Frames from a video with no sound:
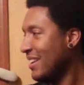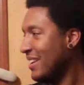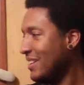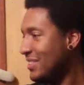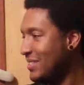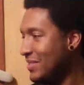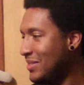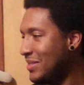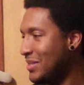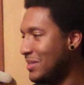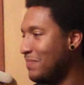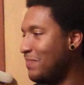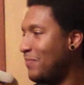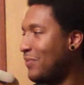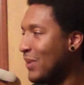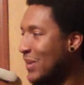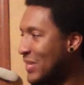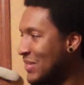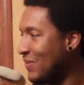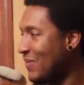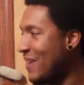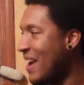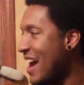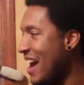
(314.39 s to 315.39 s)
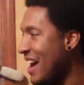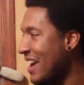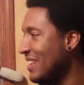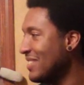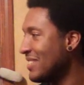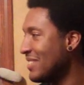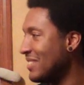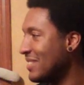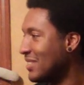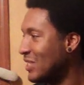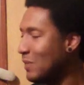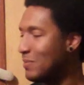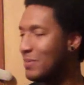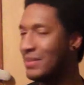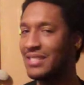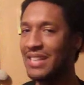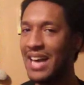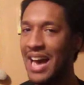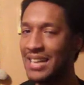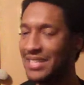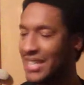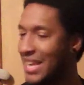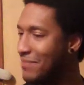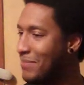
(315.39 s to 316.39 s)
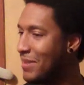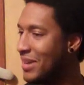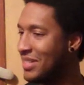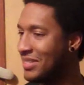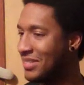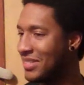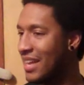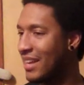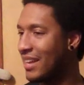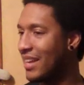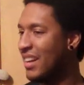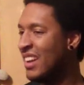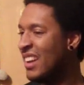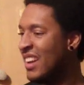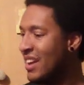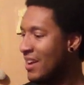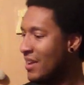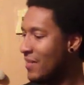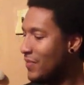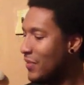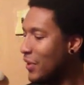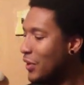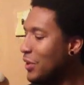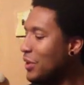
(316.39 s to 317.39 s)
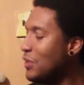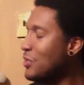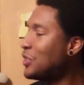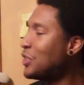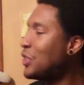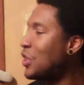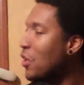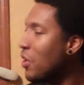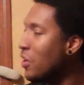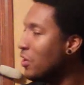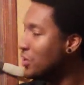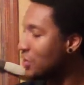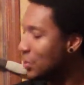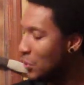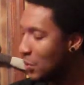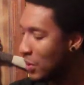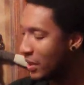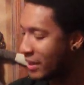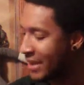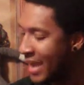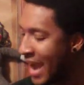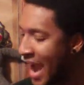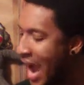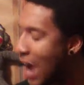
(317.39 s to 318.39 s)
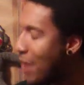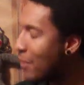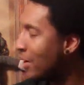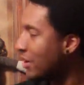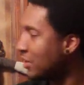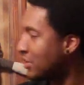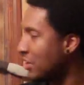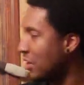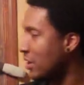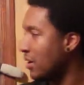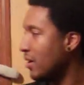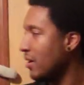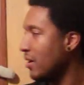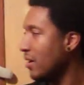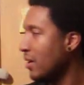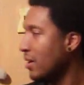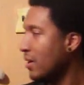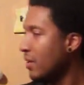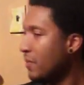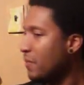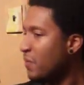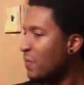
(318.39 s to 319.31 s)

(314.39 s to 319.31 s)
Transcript: Get you some French fries and supersize that mother sucker. They're gonna charge you a character